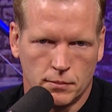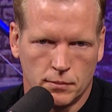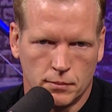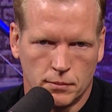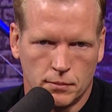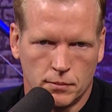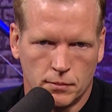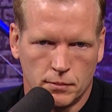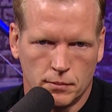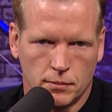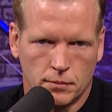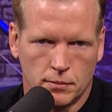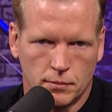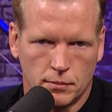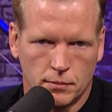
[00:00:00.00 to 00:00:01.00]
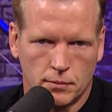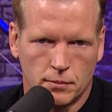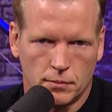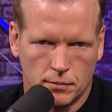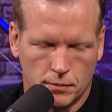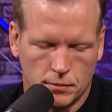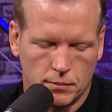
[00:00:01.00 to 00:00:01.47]

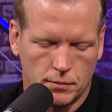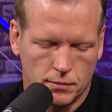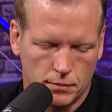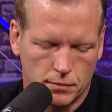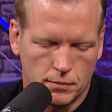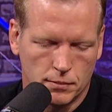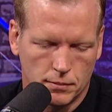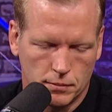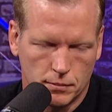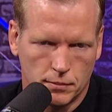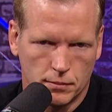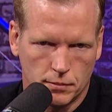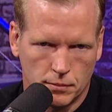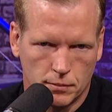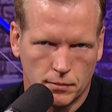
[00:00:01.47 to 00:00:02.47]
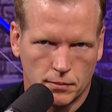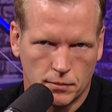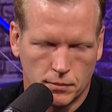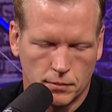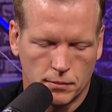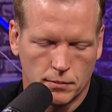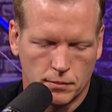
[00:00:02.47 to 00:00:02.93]

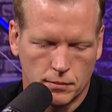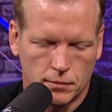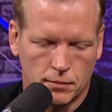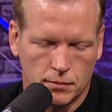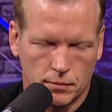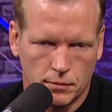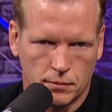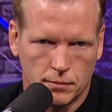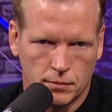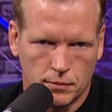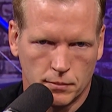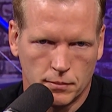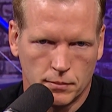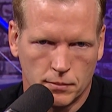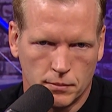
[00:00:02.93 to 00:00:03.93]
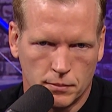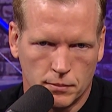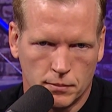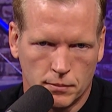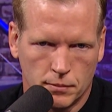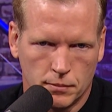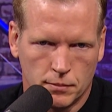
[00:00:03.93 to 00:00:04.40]

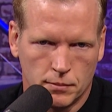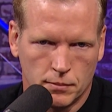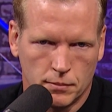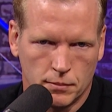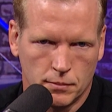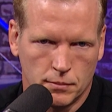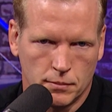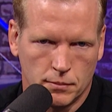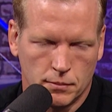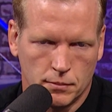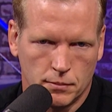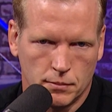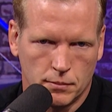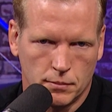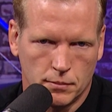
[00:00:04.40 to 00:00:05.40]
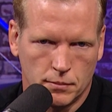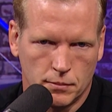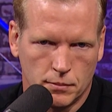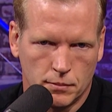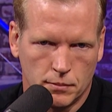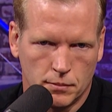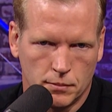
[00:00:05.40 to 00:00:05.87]

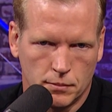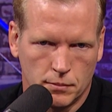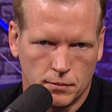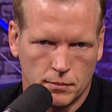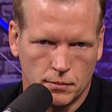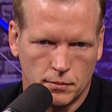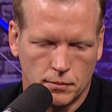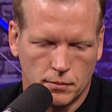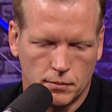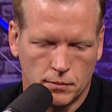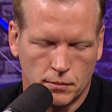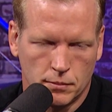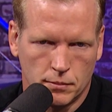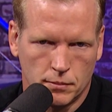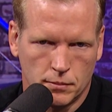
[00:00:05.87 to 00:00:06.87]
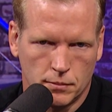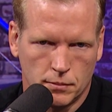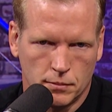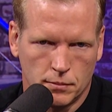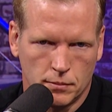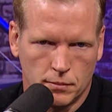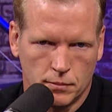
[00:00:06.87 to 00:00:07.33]

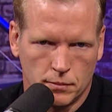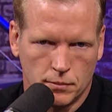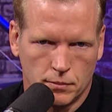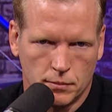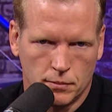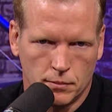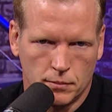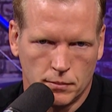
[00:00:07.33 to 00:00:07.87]
This person isn't speaking.